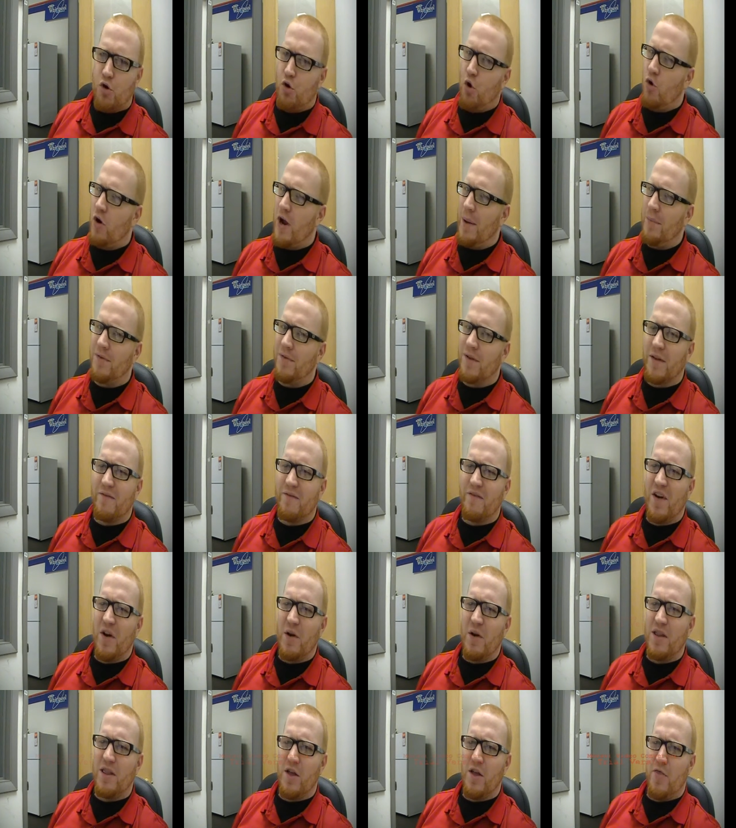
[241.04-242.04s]
Cro Cop's looked
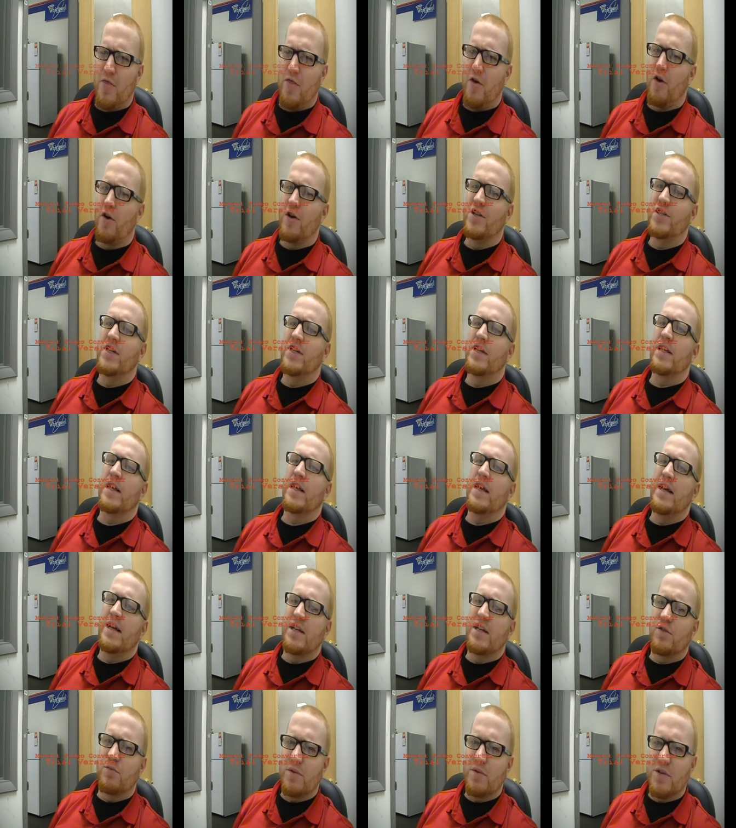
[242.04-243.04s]
very lethargic
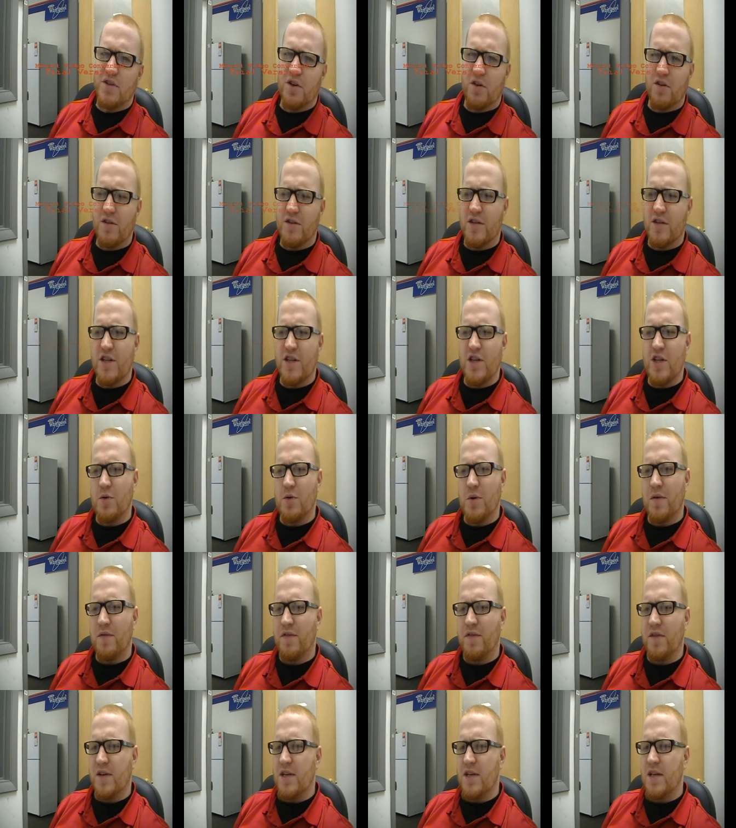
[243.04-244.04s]
in his return to the
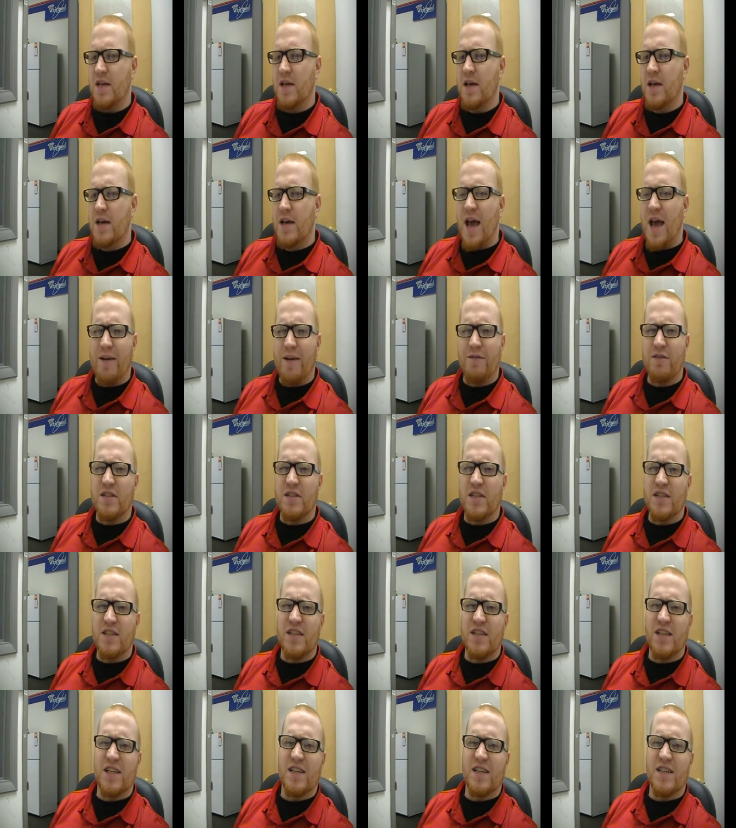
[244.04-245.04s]
UFC ever
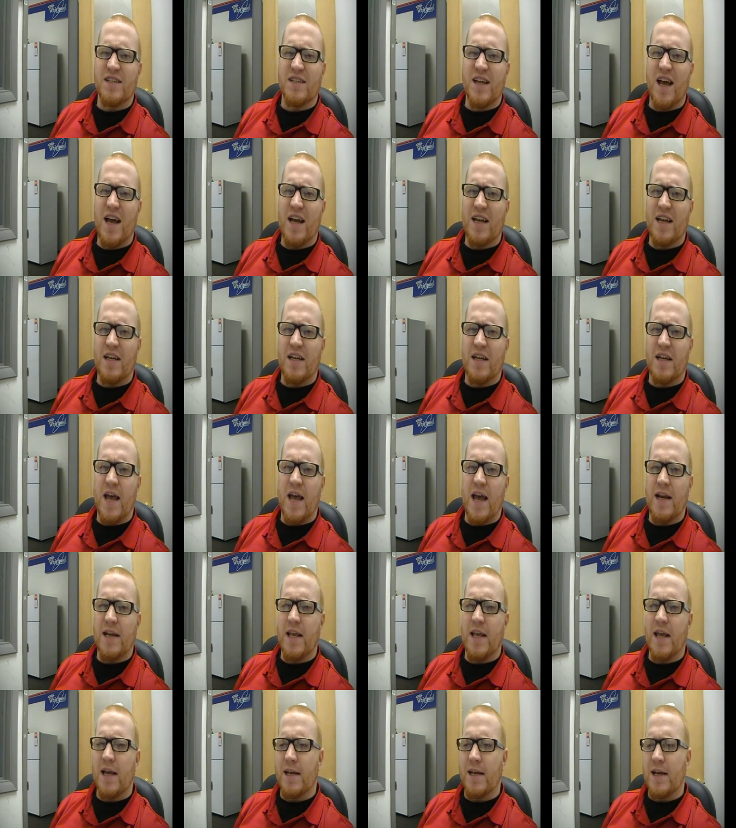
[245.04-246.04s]
since the Gonzaga
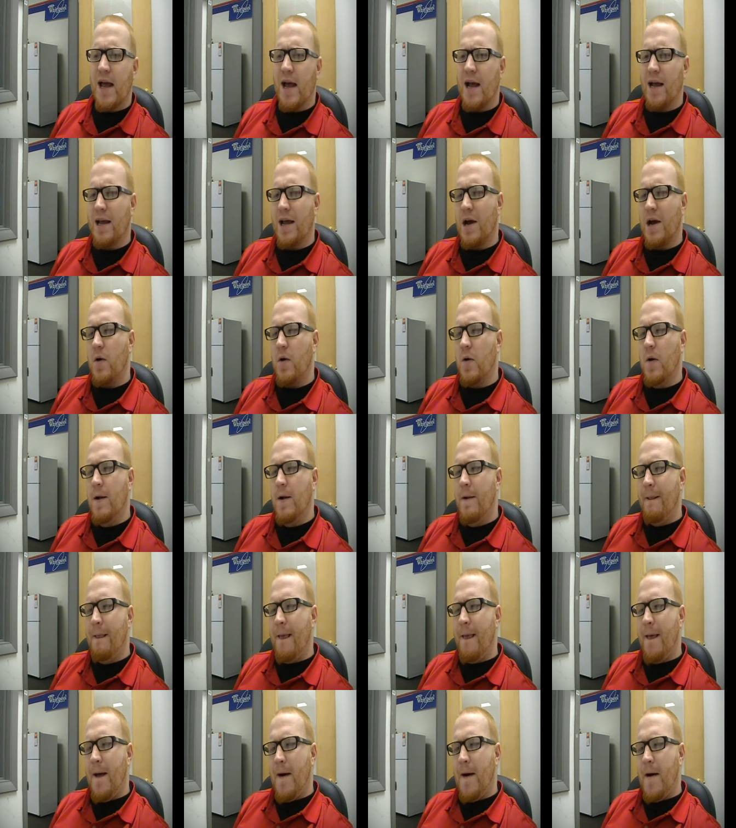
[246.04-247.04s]
head kick knockout.
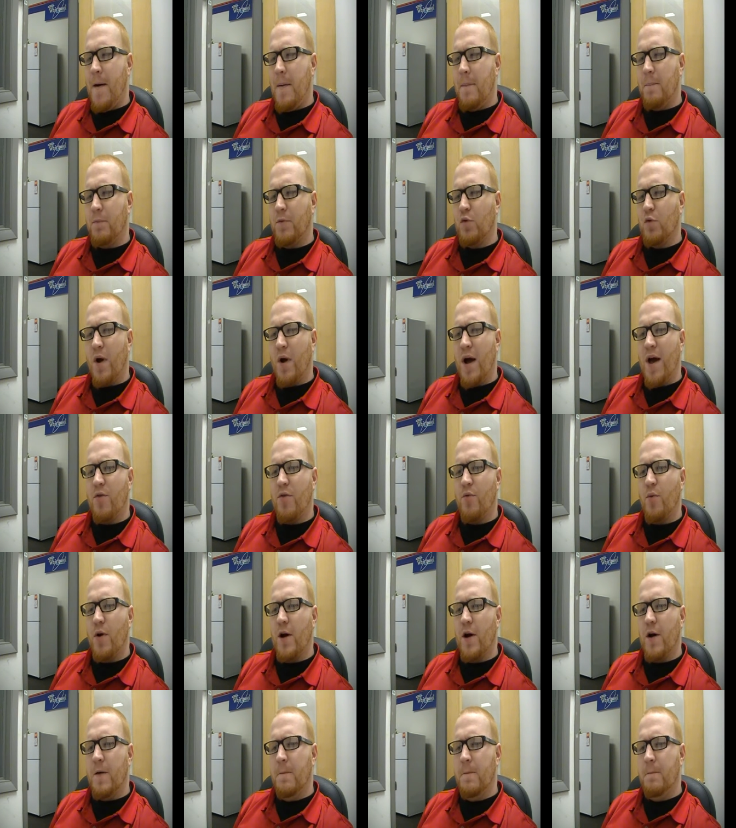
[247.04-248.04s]
Um,
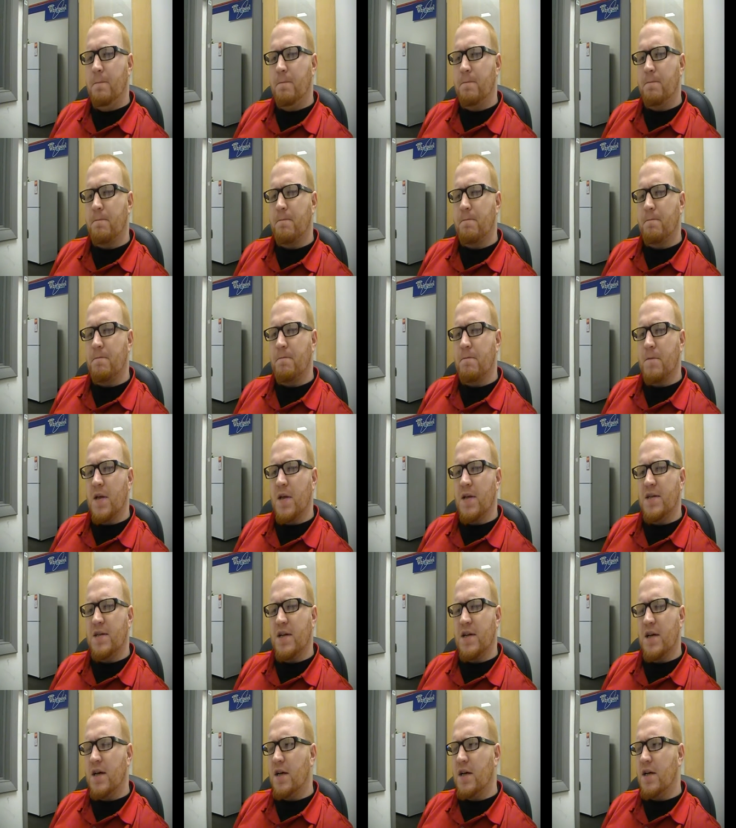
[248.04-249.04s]
Rothwell
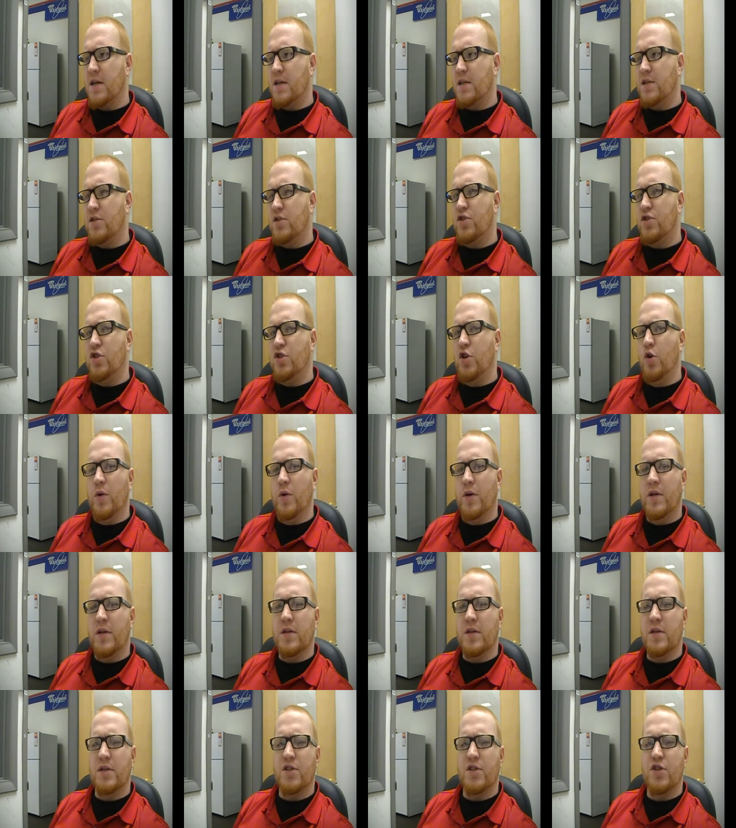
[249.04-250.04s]
is uh, two
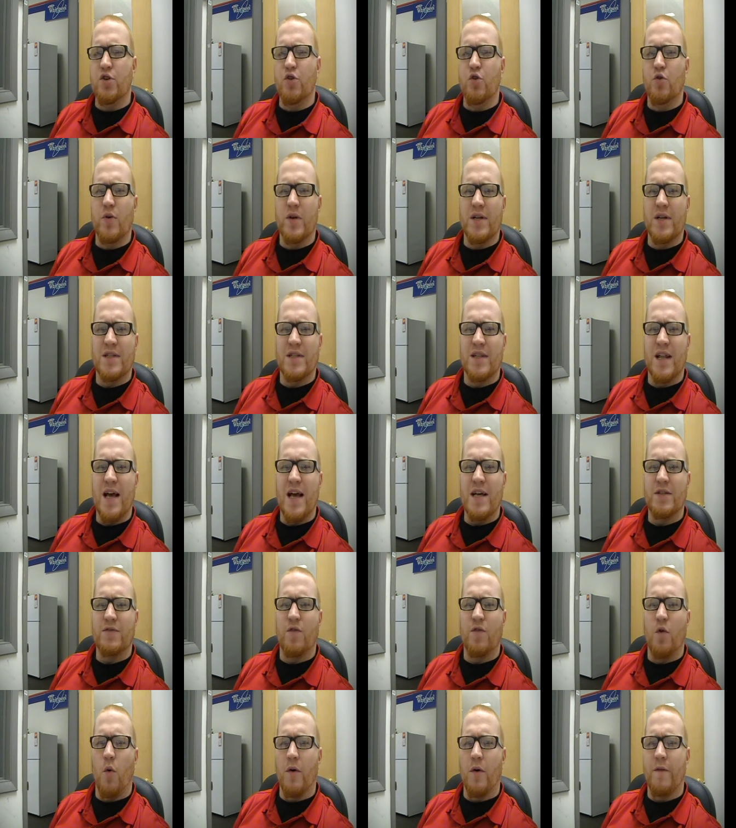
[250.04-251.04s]
and two in his
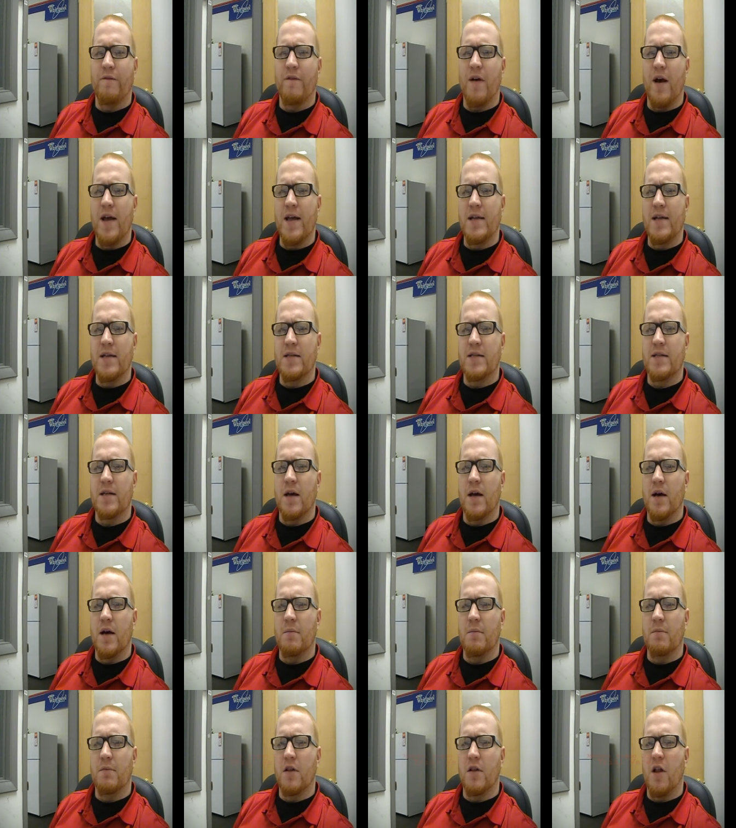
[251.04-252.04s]
last four fights.
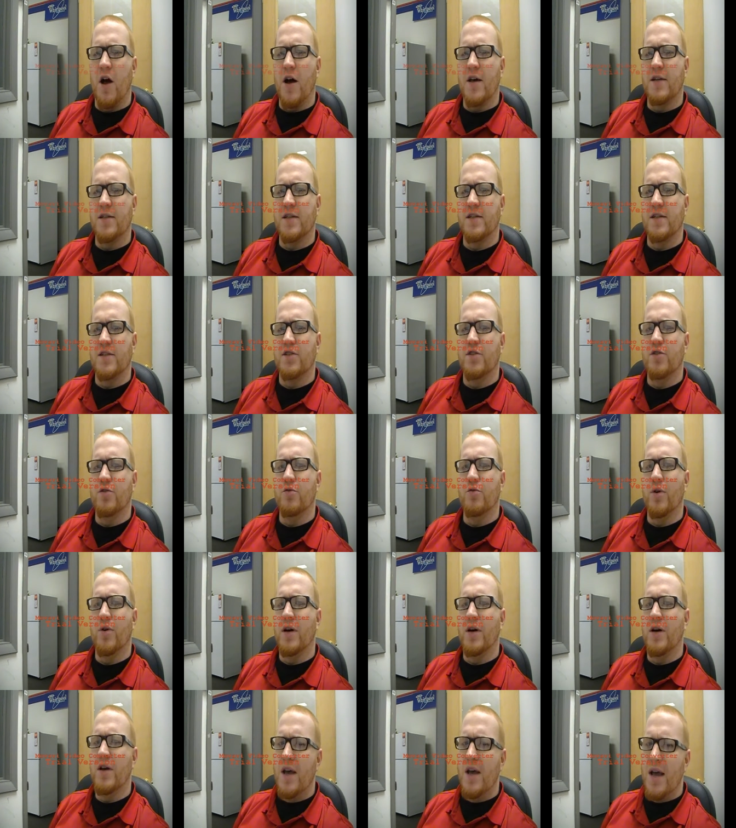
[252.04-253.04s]
Um, losses
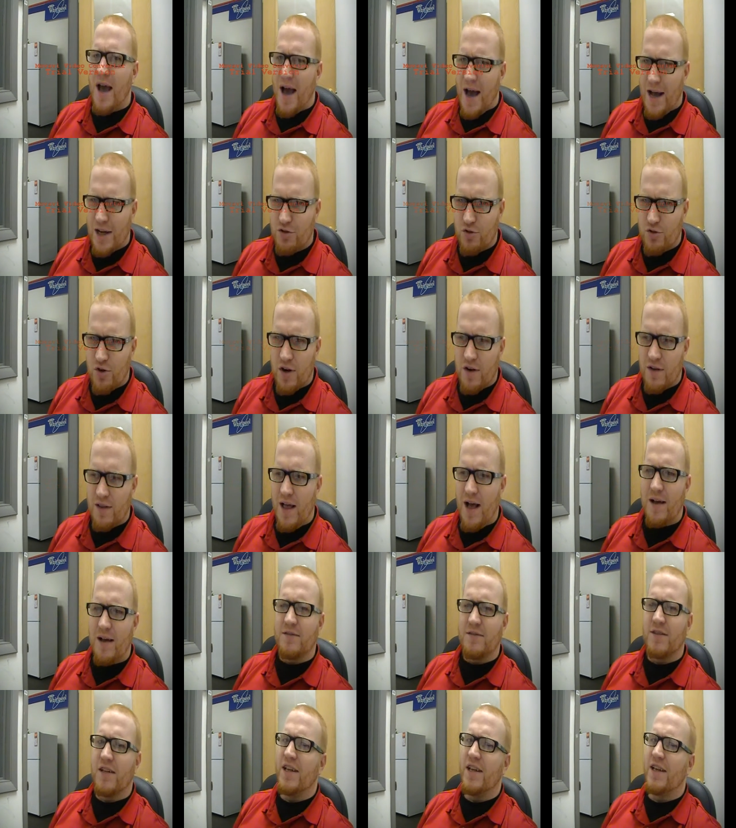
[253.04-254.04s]
to uh, Andrei
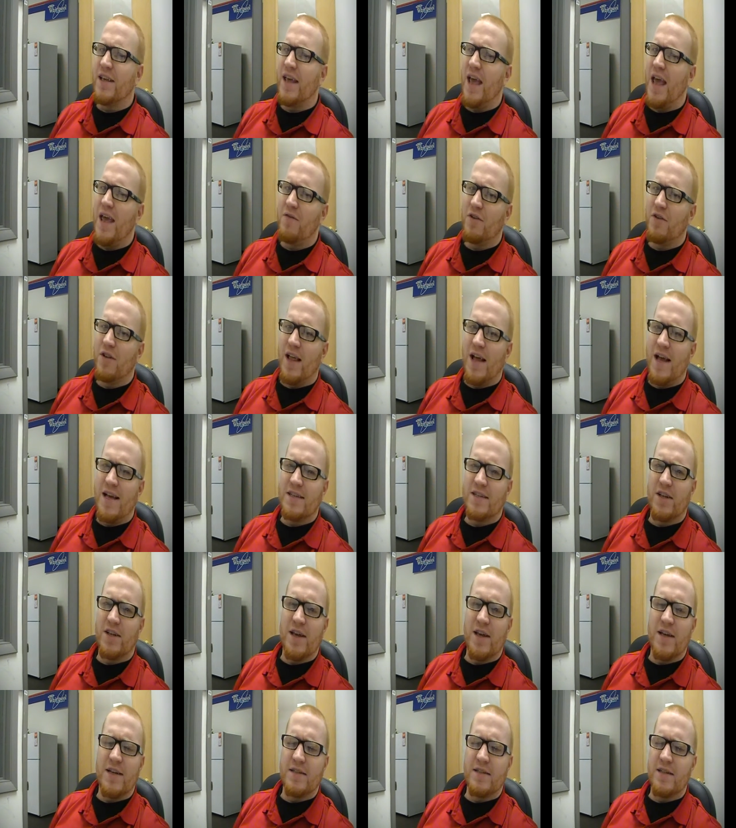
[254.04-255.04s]
Arlovski and Cain
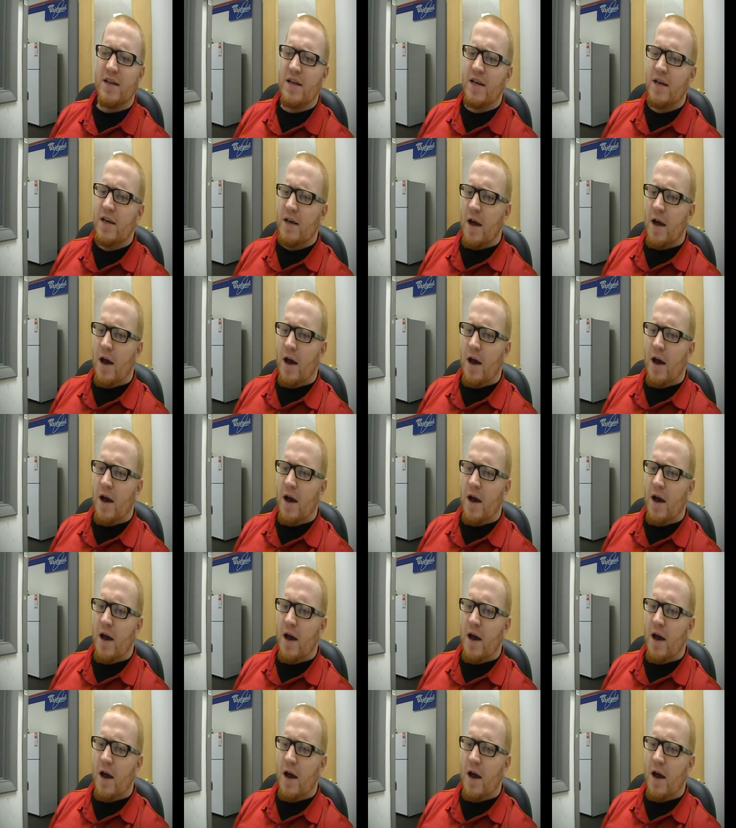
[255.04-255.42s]
Velasquez.